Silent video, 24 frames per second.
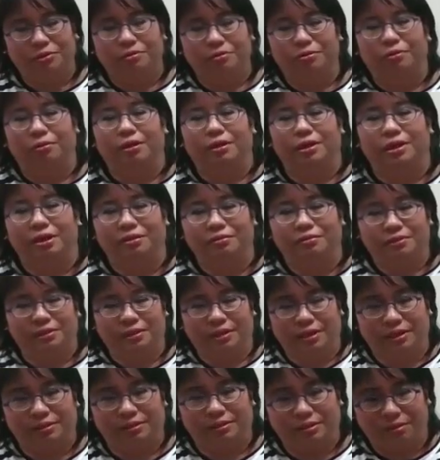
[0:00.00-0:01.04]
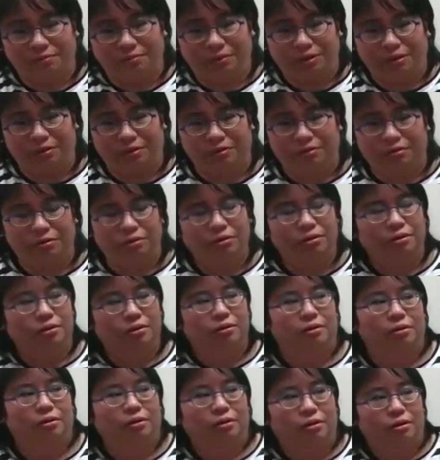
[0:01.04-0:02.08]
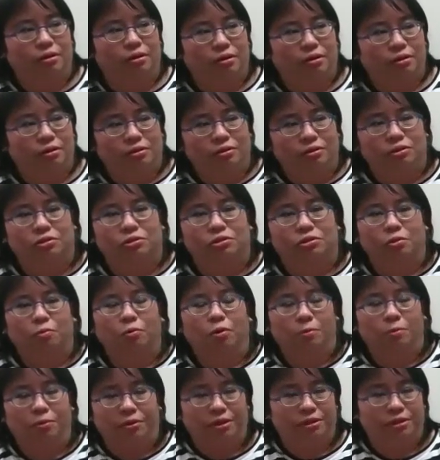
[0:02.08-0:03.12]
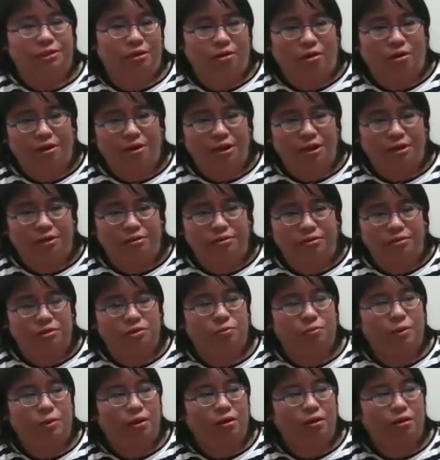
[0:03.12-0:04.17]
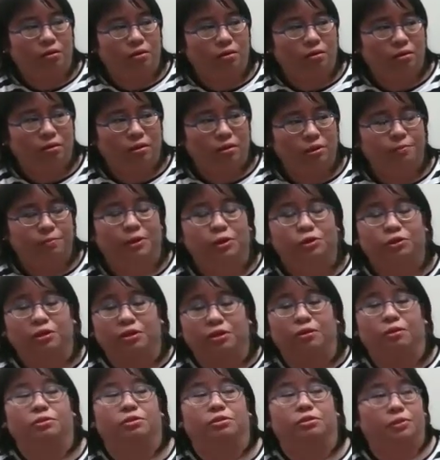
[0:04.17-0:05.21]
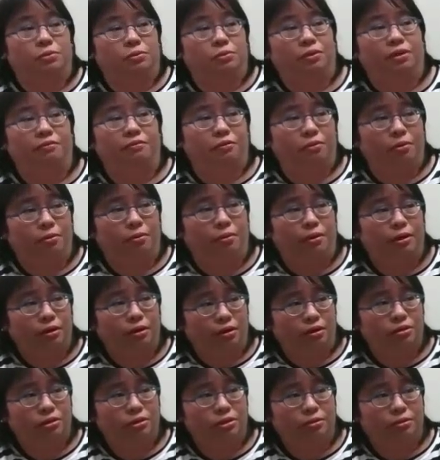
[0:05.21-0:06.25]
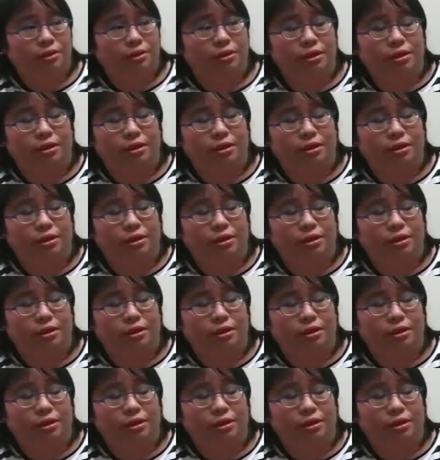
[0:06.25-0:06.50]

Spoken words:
musical, it gives us something to work with as an audience as well, especially those of us who live through it. So